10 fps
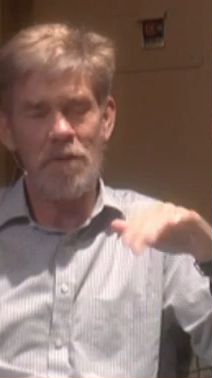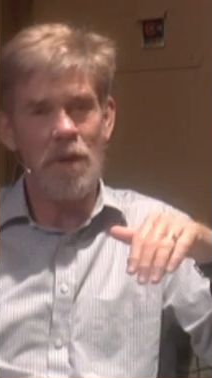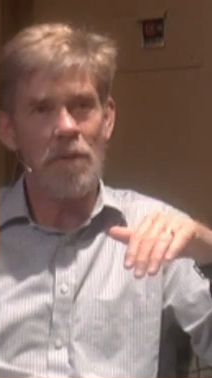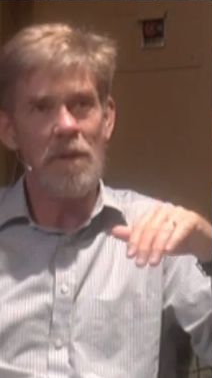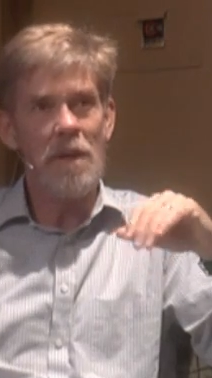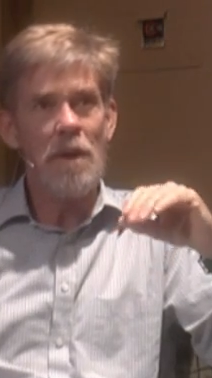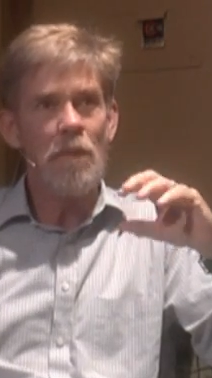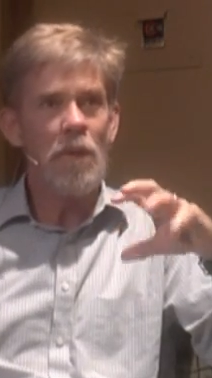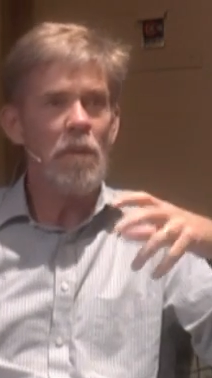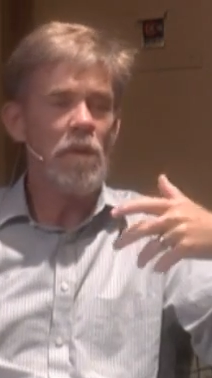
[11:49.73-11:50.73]
so
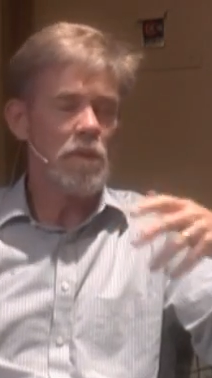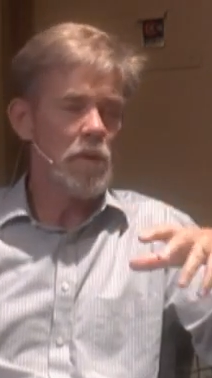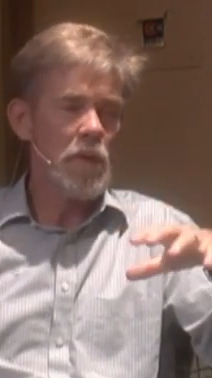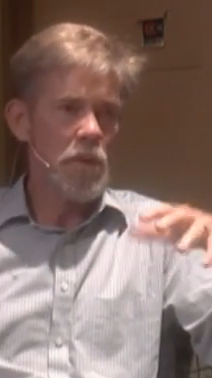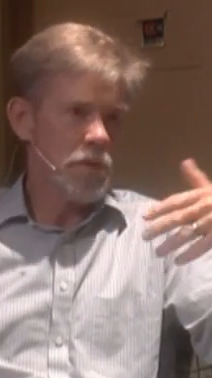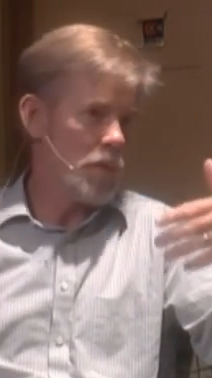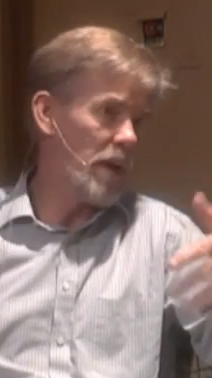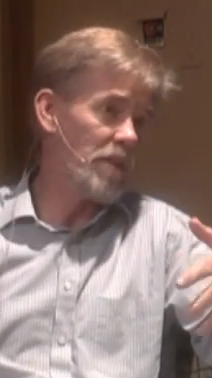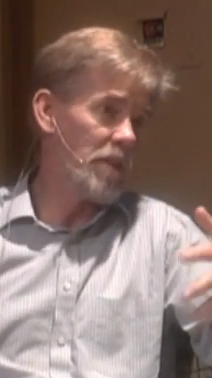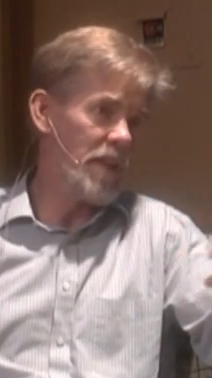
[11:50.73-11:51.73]
we won't we won't
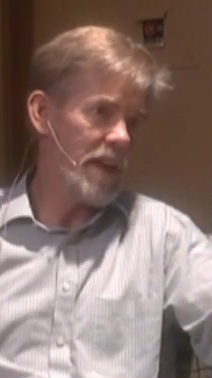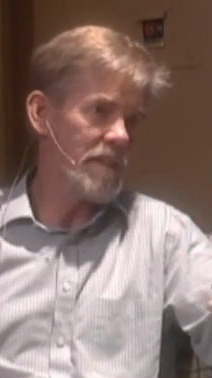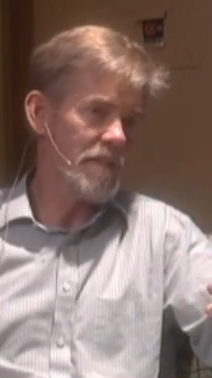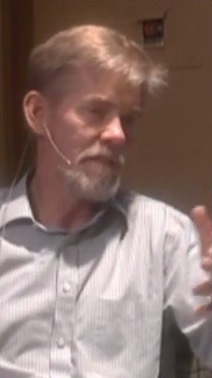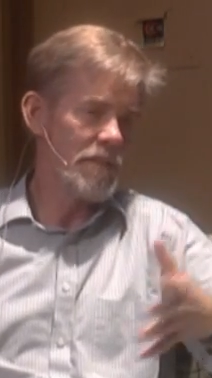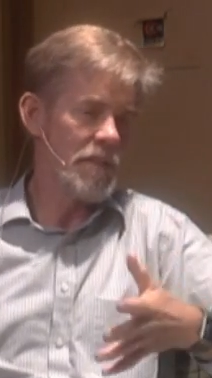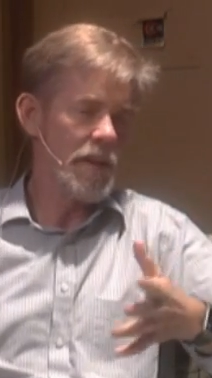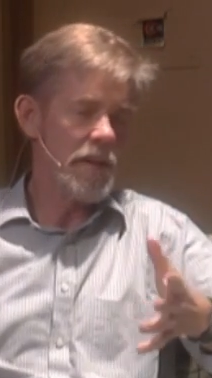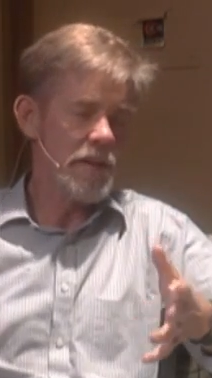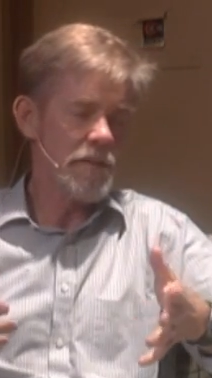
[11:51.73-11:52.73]
dwell on that
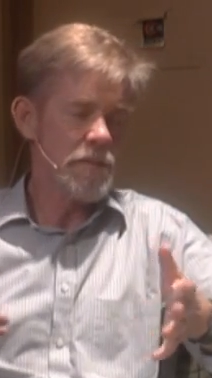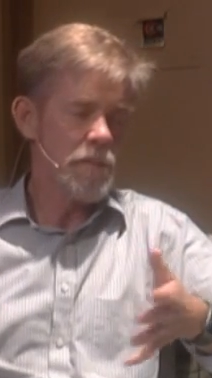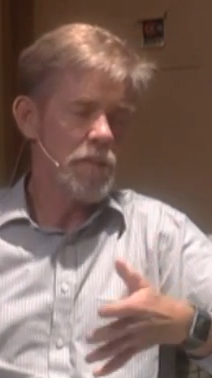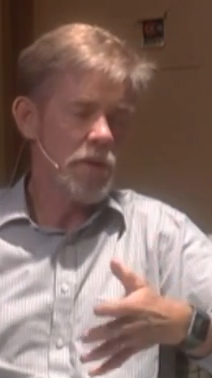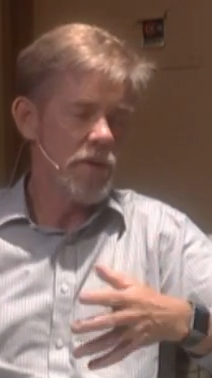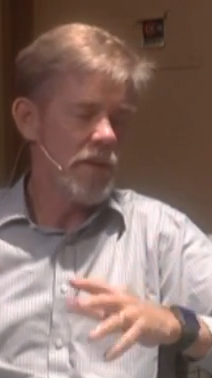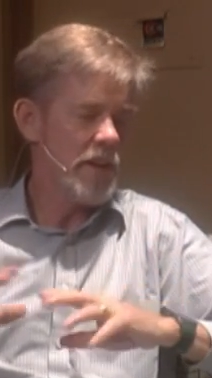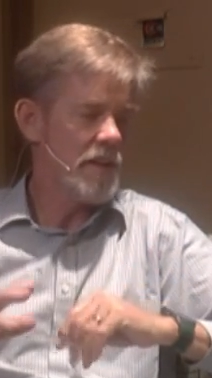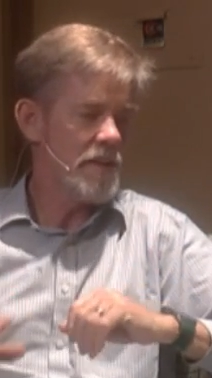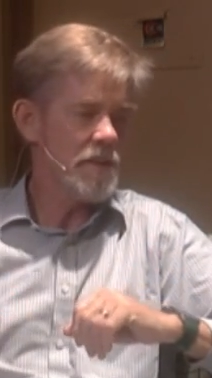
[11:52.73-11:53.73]
uh,
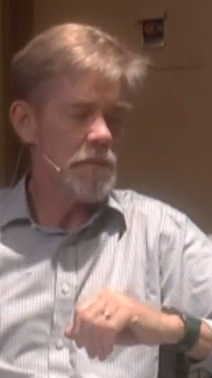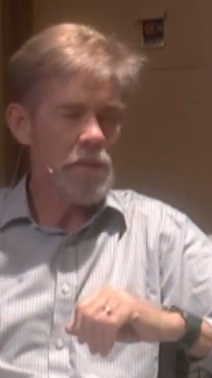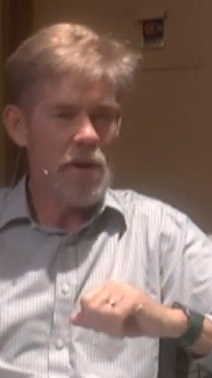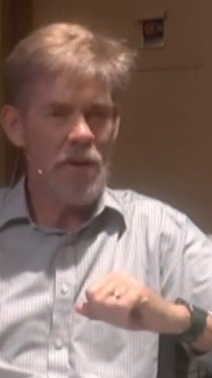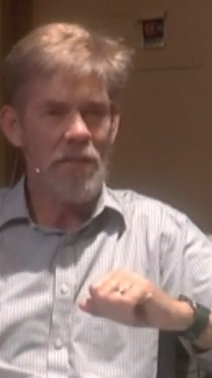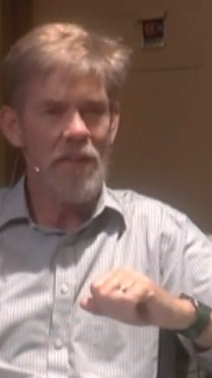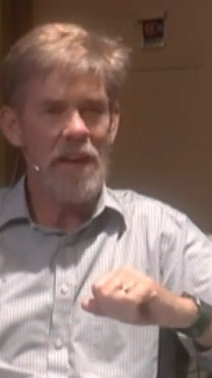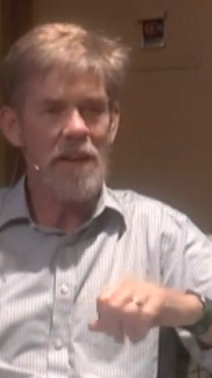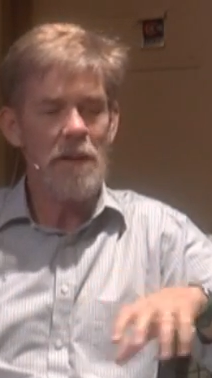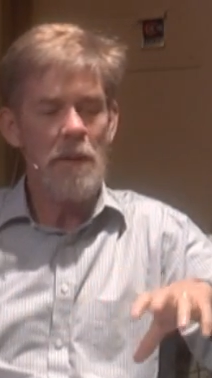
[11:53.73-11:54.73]
purient mm-hmm. part of
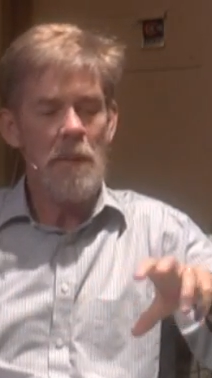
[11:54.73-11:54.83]
that.